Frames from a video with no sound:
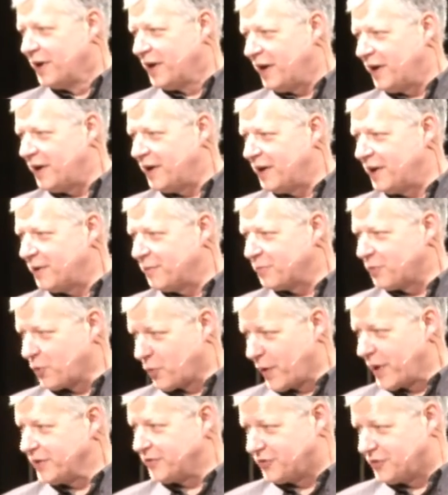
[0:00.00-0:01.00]
um, the
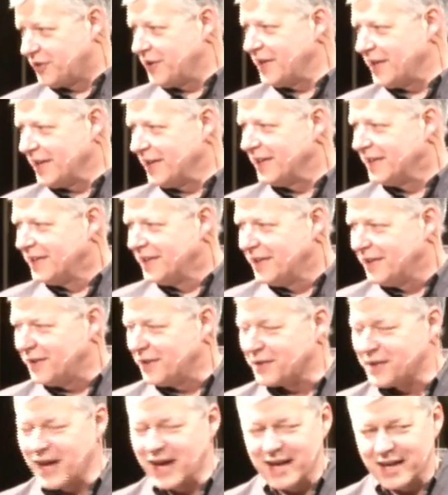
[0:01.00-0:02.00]
Red Sea
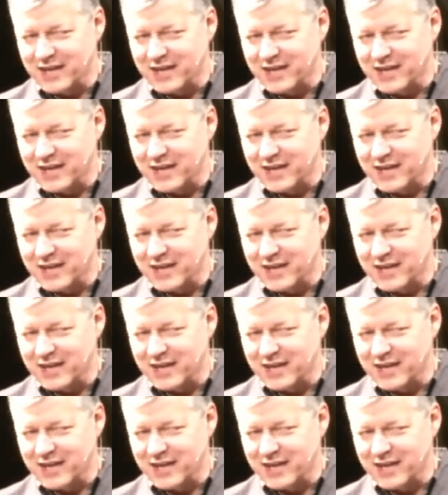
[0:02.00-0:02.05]
okay?